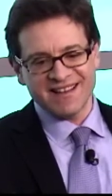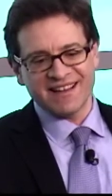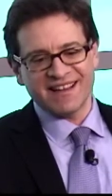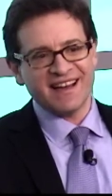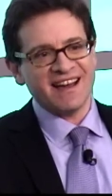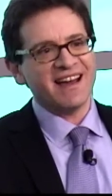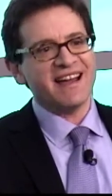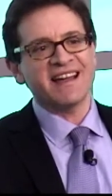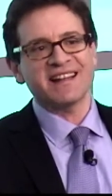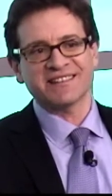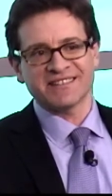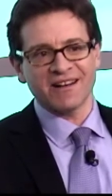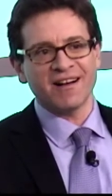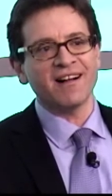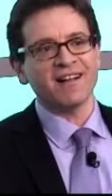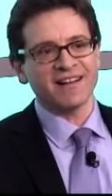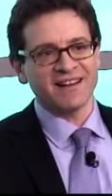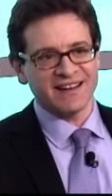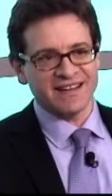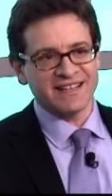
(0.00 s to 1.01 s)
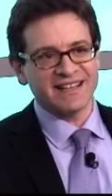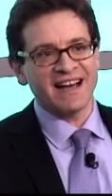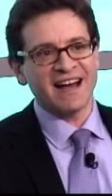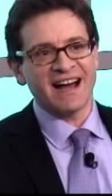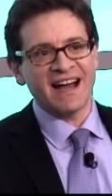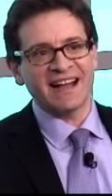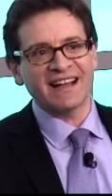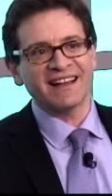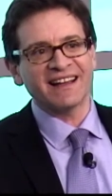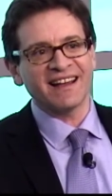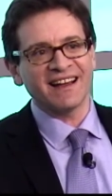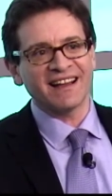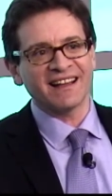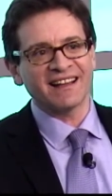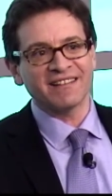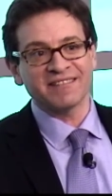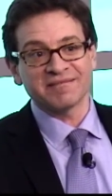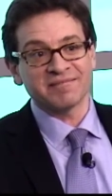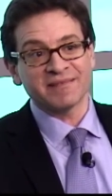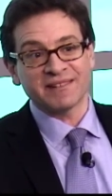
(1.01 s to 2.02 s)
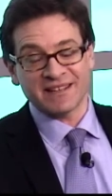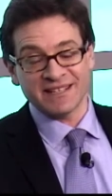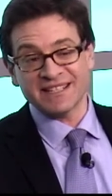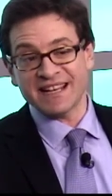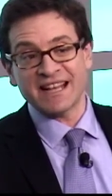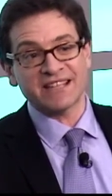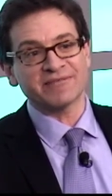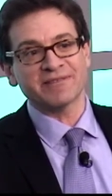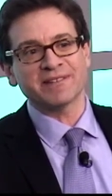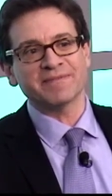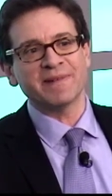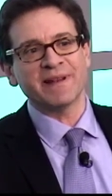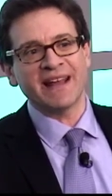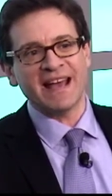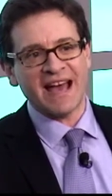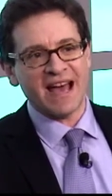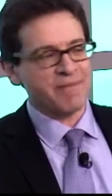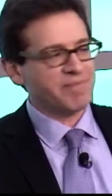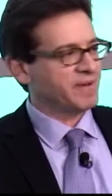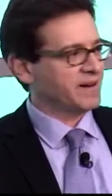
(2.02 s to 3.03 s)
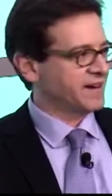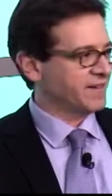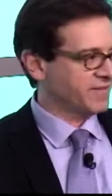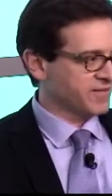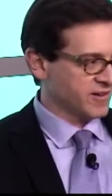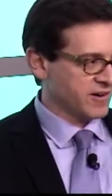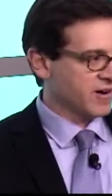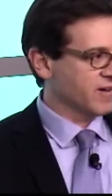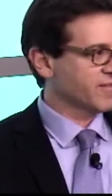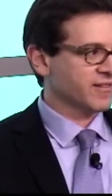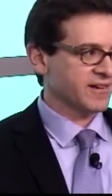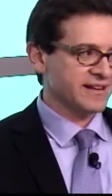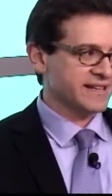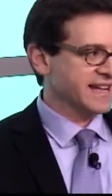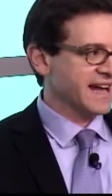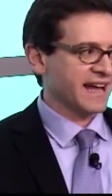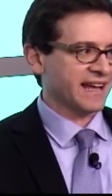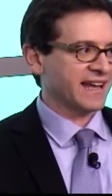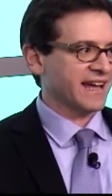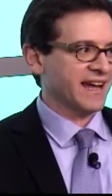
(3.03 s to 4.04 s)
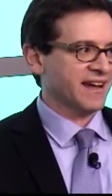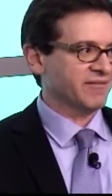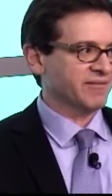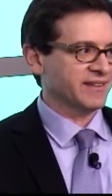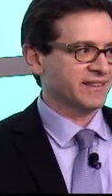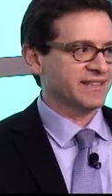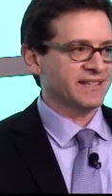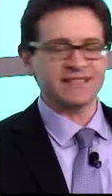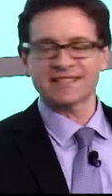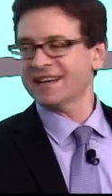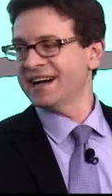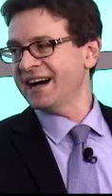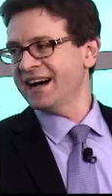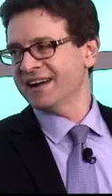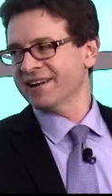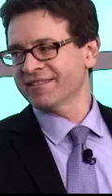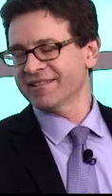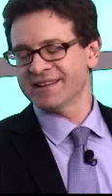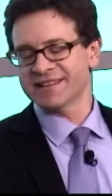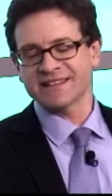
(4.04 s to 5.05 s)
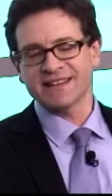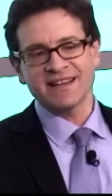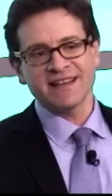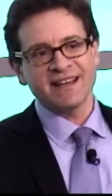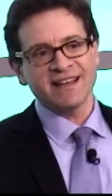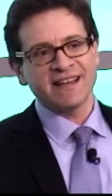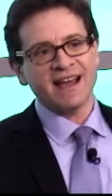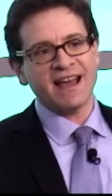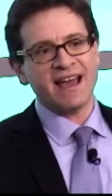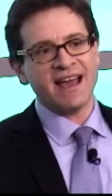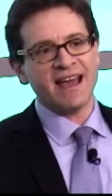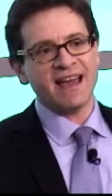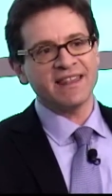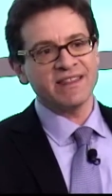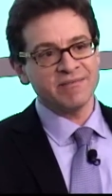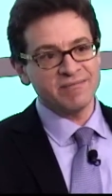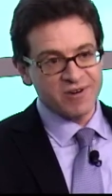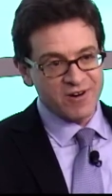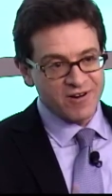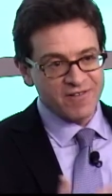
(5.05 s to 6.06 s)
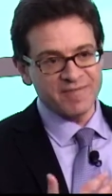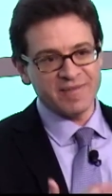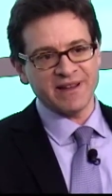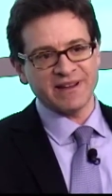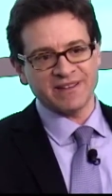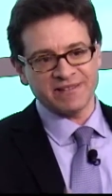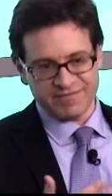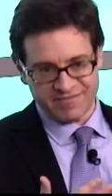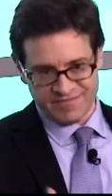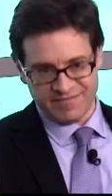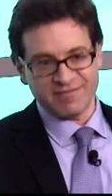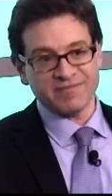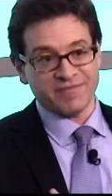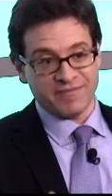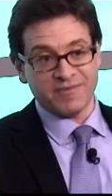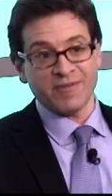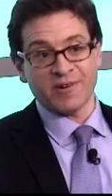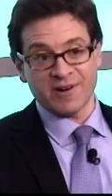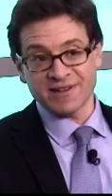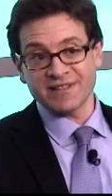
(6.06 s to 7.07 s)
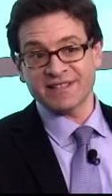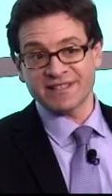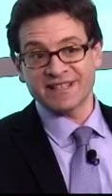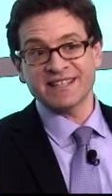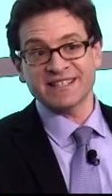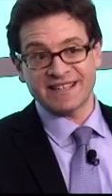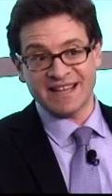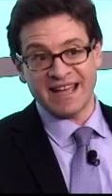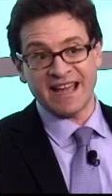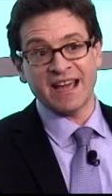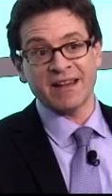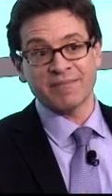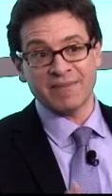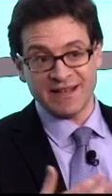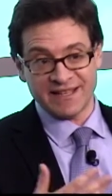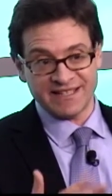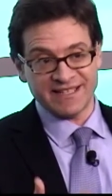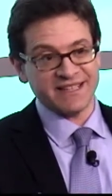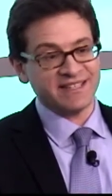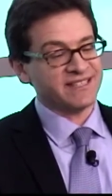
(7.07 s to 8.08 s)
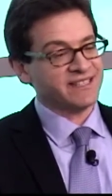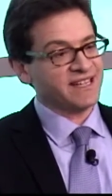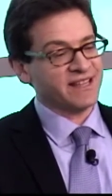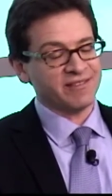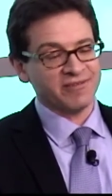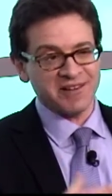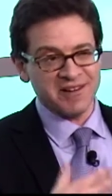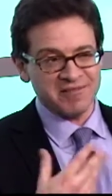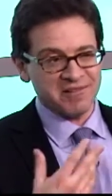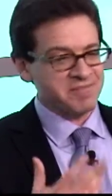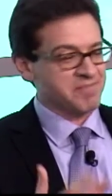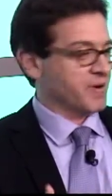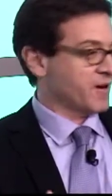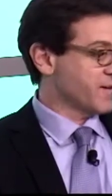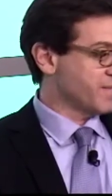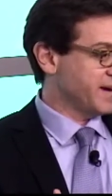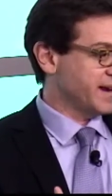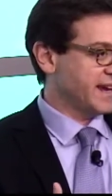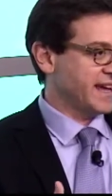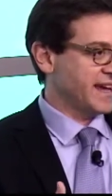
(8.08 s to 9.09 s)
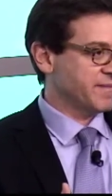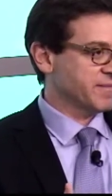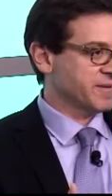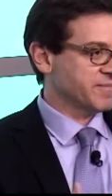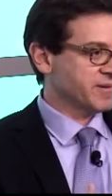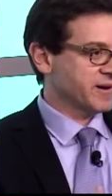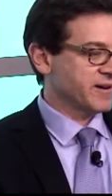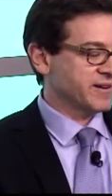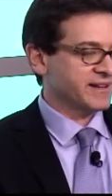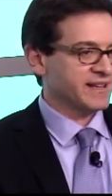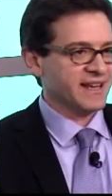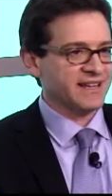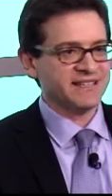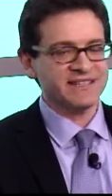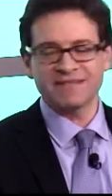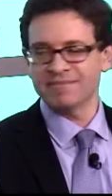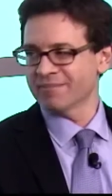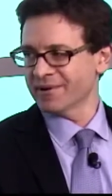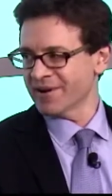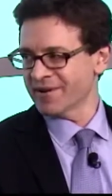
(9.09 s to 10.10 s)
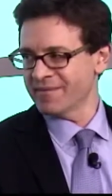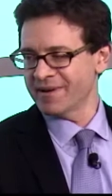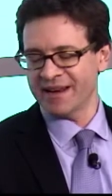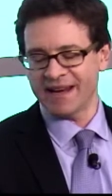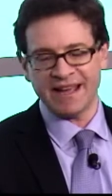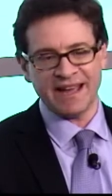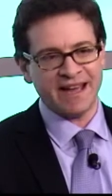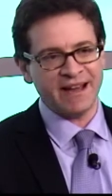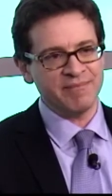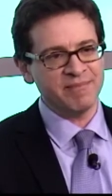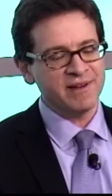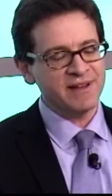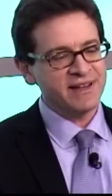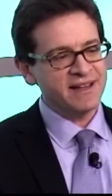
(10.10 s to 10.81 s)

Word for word: it's all going to die, because that's what's been happening for over a decade with this Congress. And the movement forces his hand. By '63 with Birmingham, the protests in Birmingham,